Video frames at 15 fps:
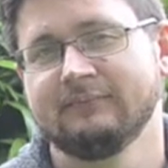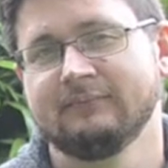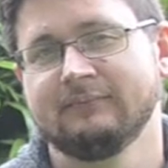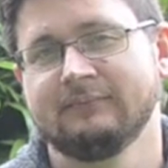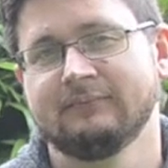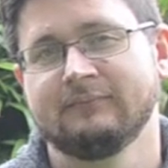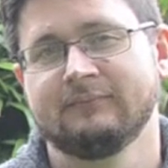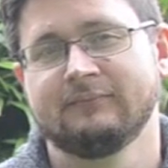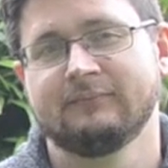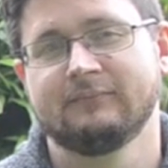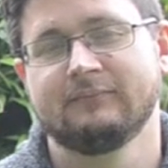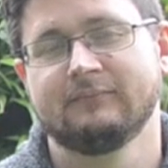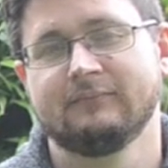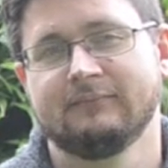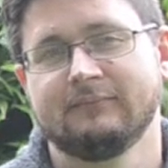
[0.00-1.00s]

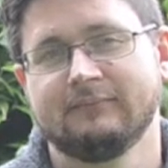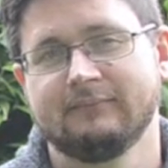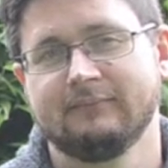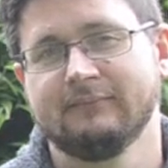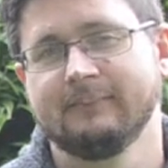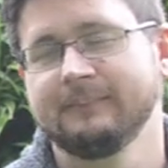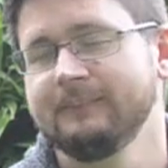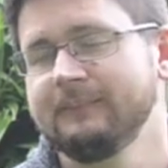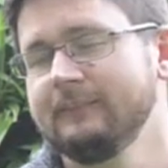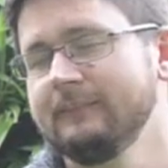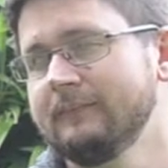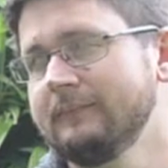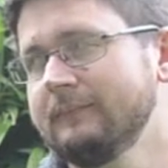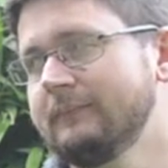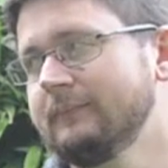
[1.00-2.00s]

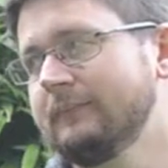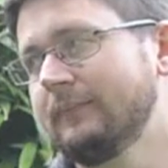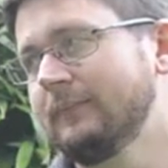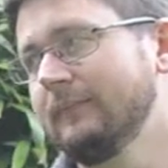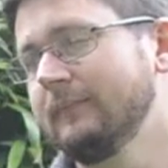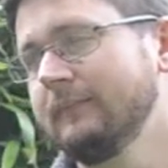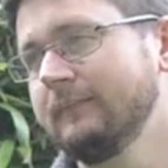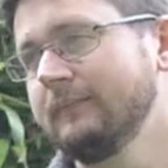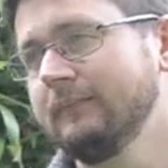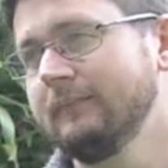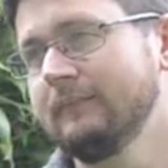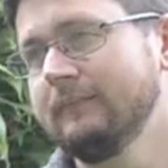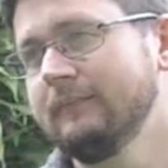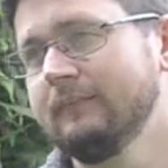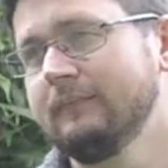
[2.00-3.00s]

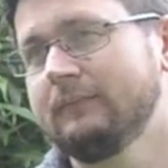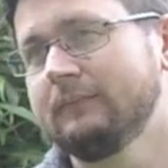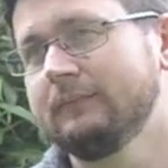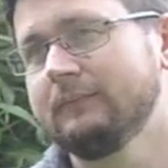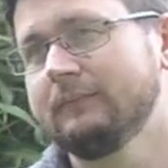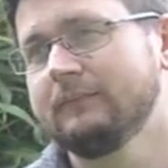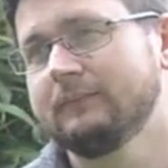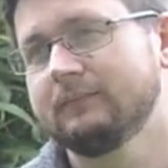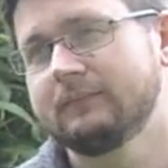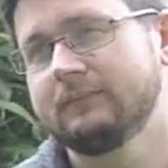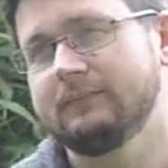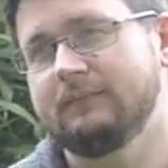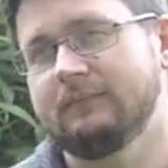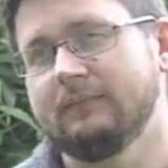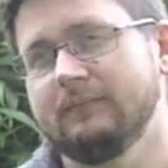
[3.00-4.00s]

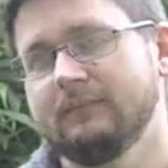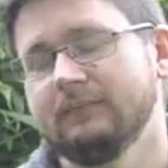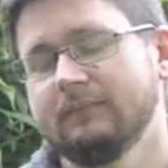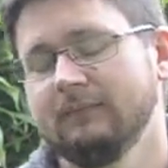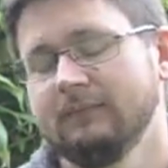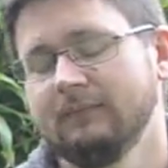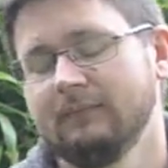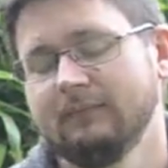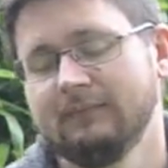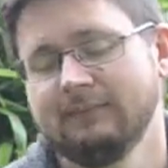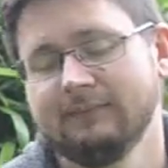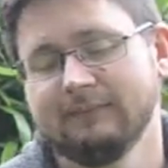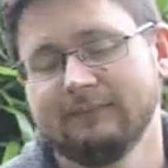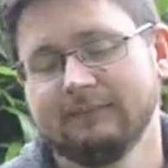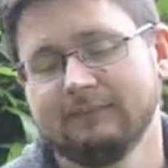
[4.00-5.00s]

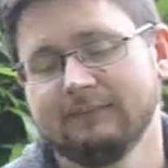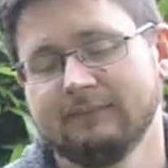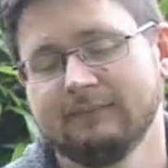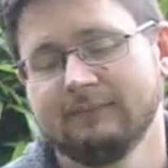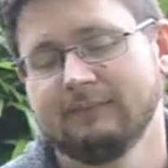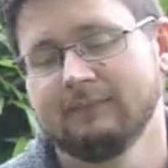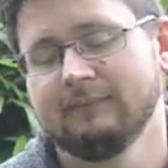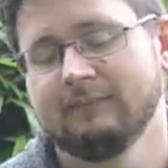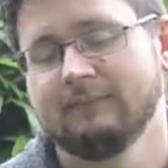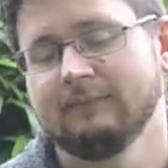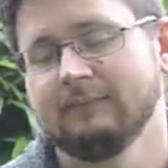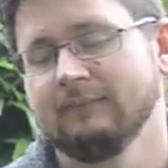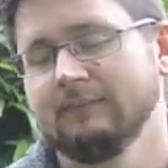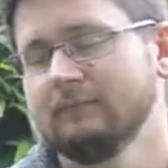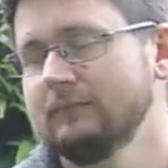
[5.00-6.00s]

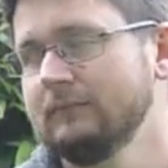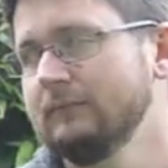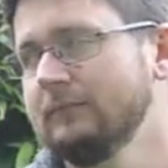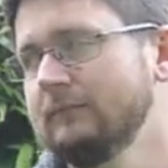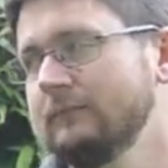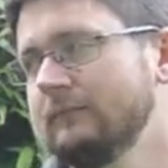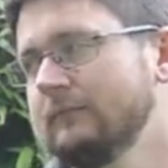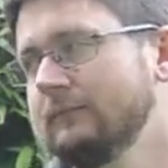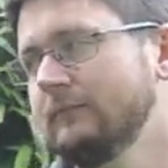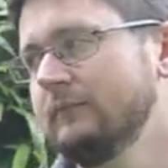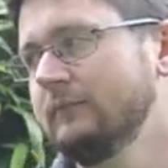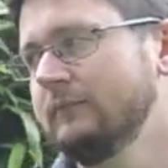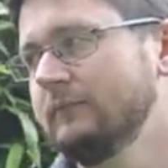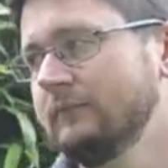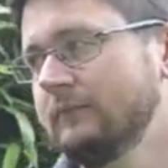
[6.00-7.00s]

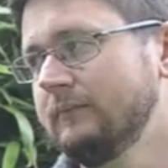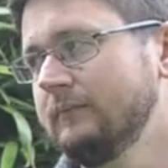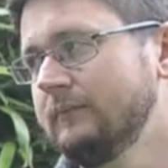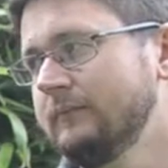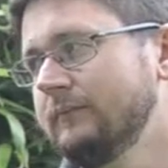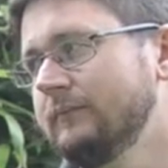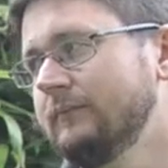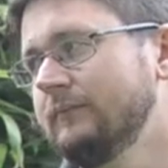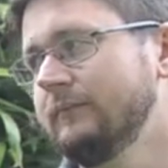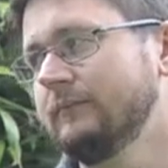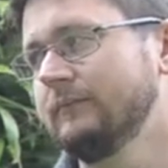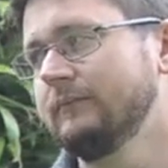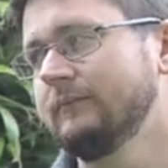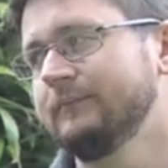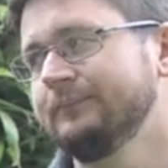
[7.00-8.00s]
No words are spoken by the person on screen.